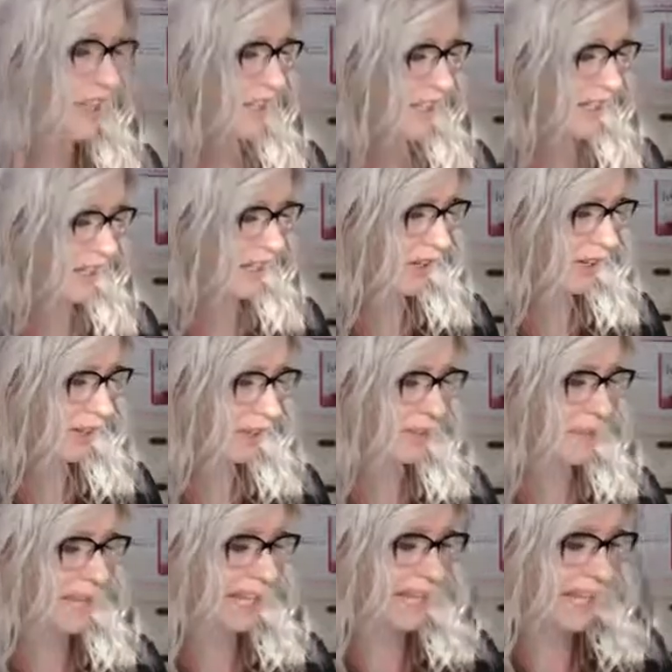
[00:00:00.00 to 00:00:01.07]
So,
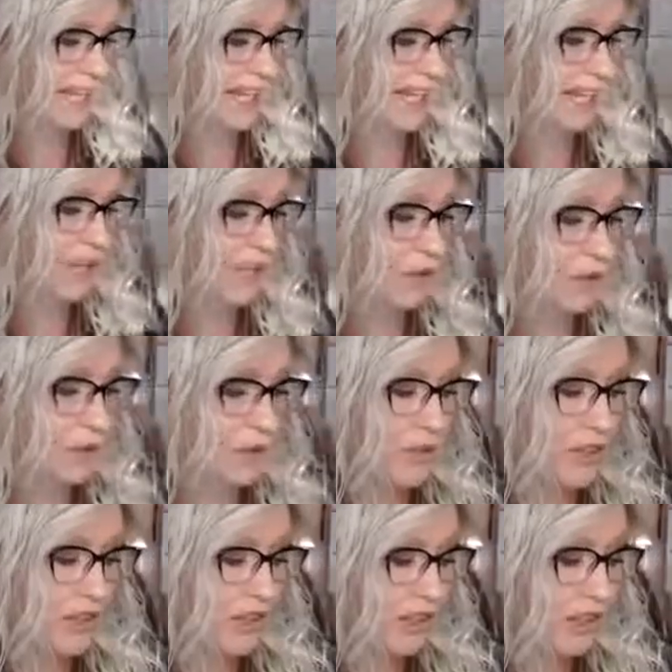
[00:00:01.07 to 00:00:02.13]
but today's quote
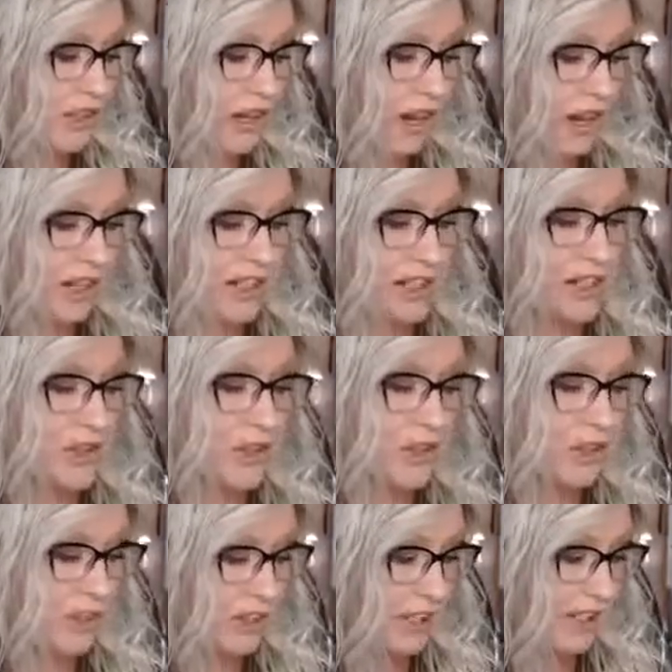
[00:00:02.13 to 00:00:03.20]
to start
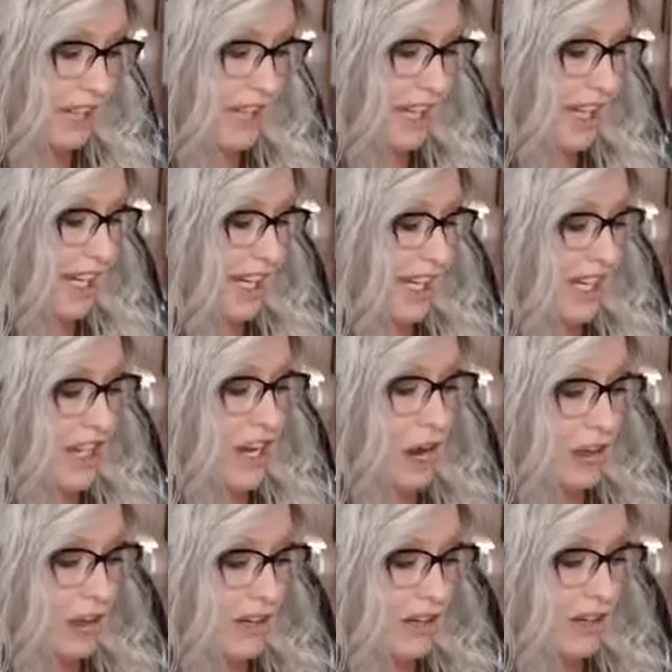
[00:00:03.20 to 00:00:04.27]
your journaling is,
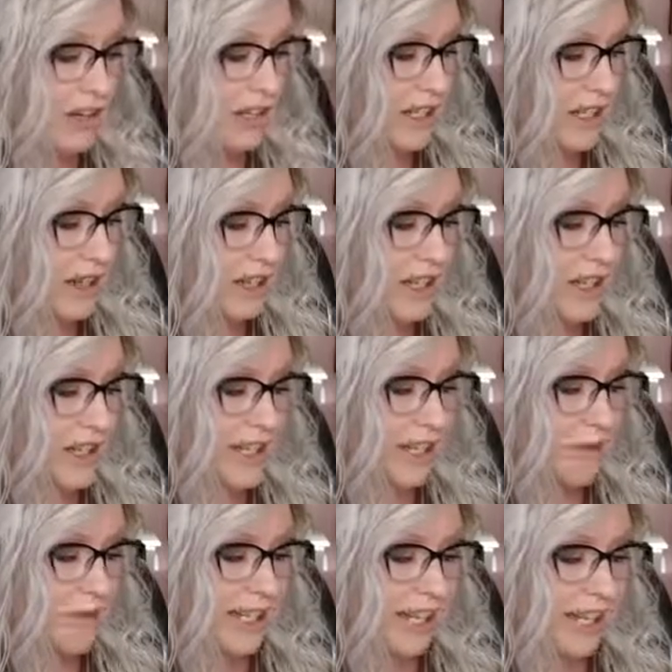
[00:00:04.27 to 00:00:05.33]
knowing yourself is
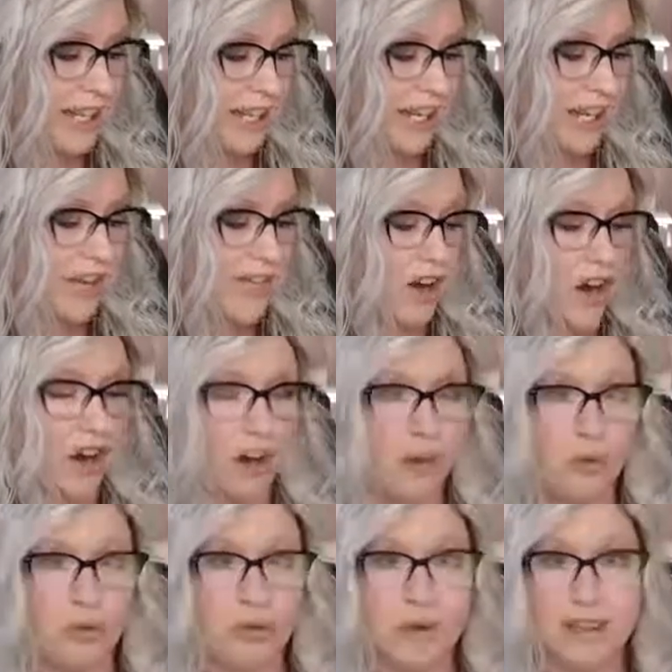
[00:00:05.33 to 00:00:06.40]
the beginning of
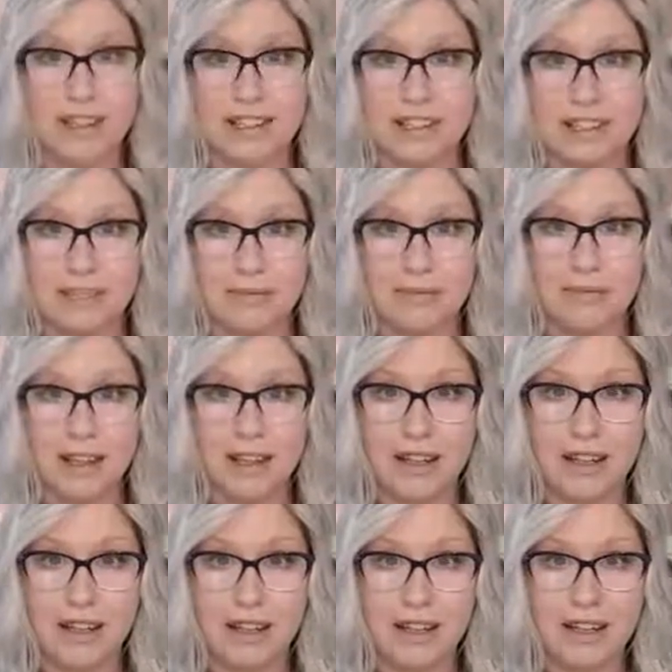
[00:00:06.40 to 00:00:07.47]
all wisdom.
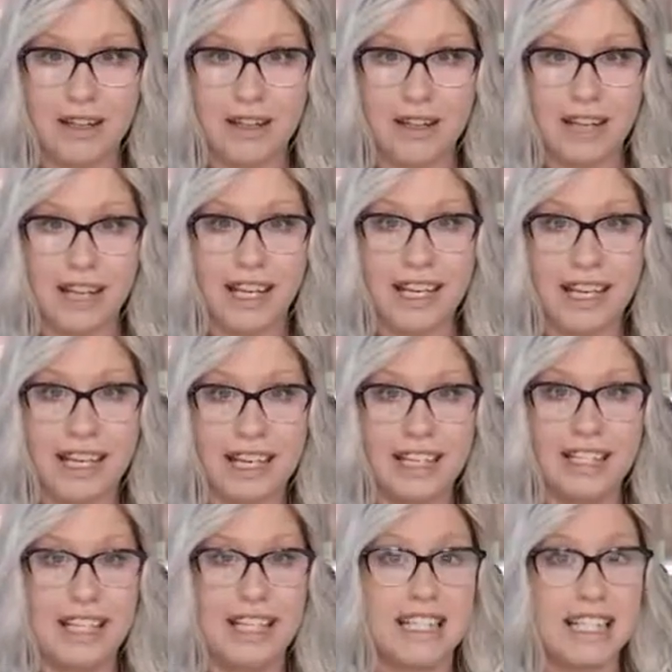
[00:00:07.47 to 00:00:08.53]

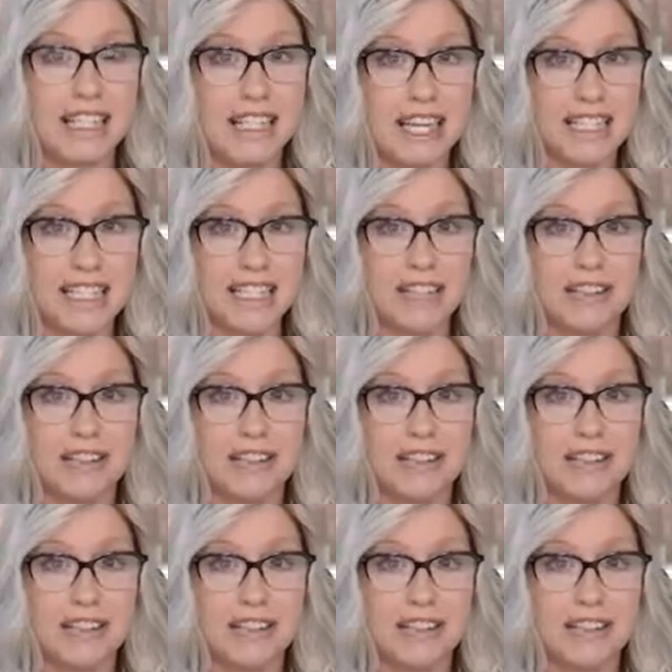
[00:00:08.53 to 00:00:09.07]
Again, that's connecting